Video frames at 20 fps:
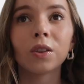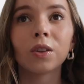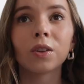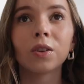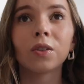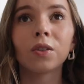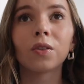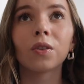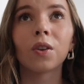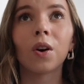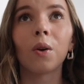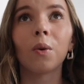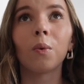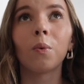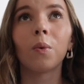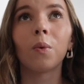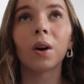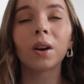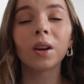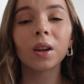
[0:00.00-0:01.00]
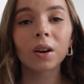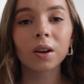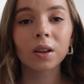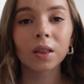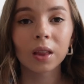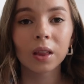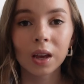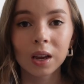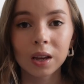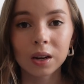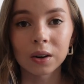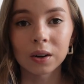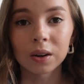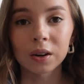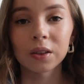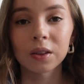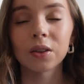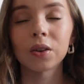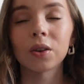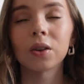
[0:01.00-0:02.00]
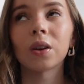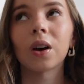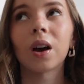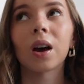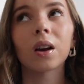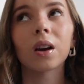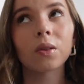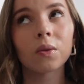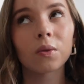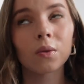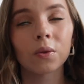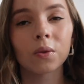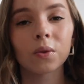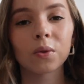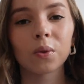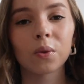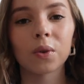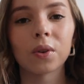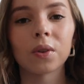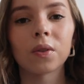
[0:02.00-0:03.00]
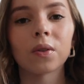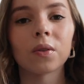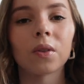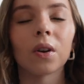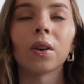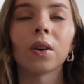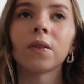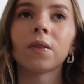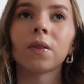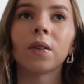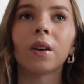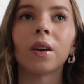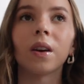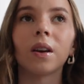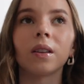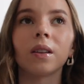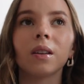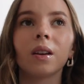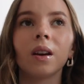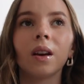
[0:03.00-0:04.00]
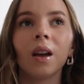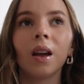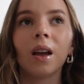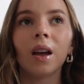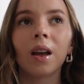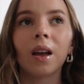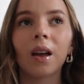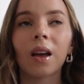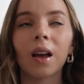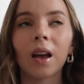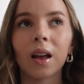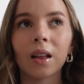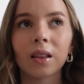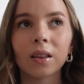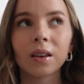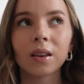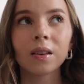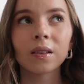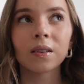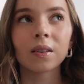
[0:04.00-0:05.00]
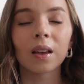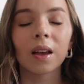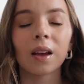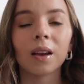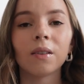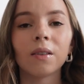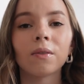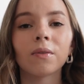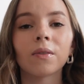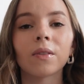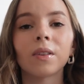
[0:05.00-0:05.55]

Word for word: So, one year later, the actual story starts, and Ellie's life